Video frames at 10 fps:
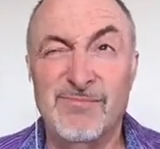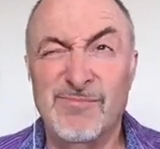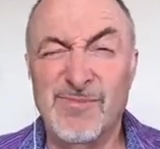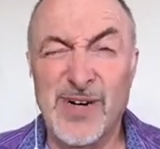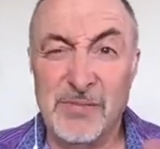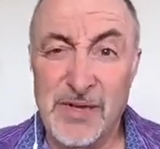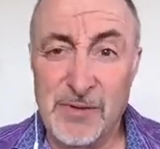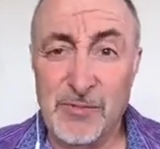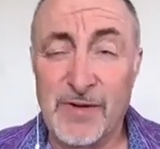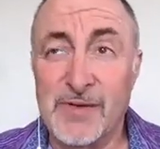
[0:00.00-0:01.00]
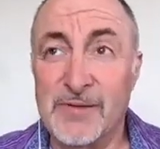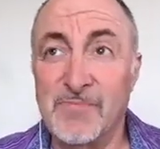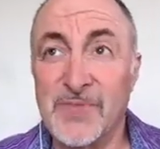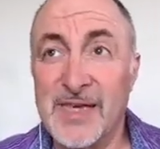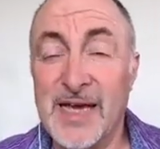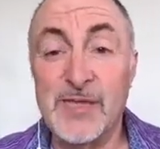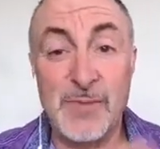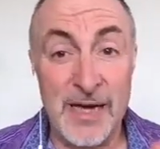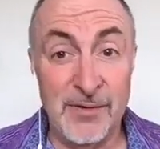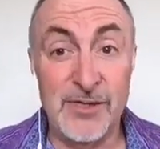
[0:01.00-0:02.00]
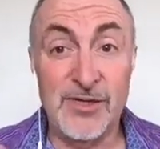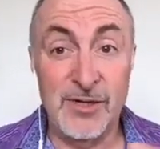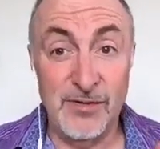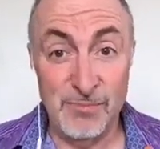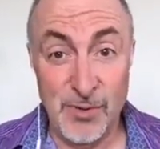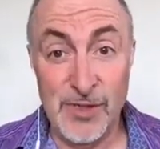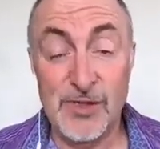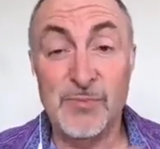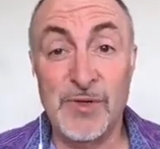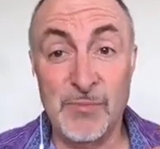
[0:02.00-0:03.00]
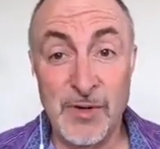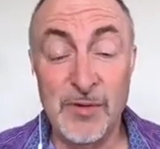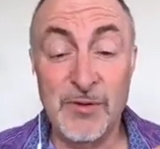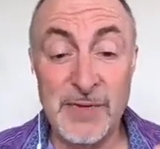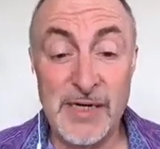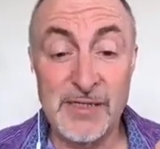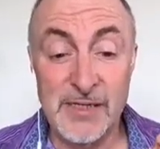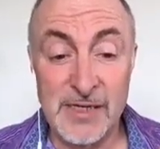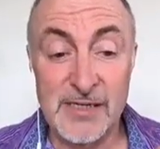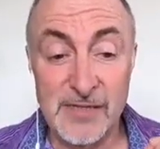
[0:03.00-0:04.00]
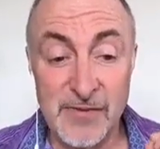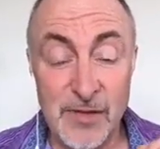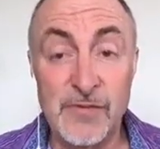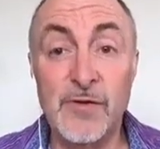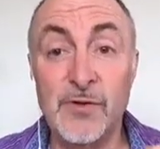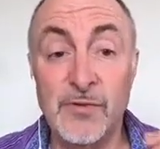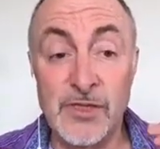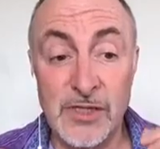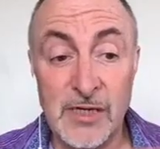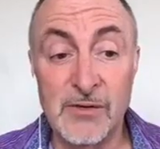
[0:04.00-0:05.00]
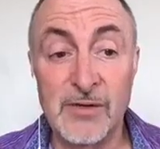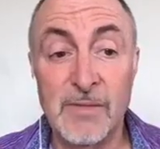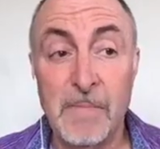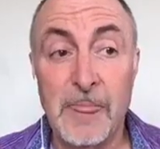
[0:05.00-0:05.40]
Well, maybe irrelevant. It has power in certain points, but the point I want to make to this is for those of you who are single